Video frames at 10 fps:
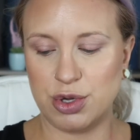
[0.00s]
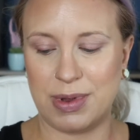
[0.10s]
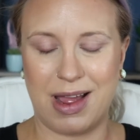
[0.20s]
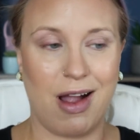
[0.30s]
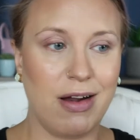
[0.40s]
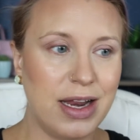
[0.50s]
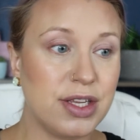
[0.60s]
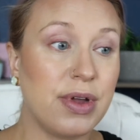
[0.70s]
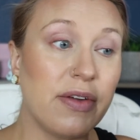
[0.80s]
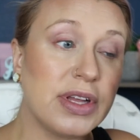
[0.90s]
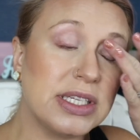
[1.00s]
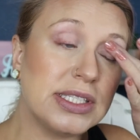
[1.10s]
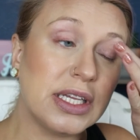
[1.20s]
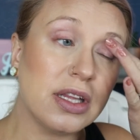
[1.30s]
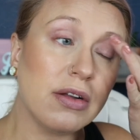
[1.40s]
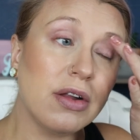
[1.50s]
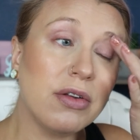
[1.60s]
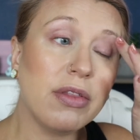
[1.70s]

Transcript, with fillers: but I already do have concealer under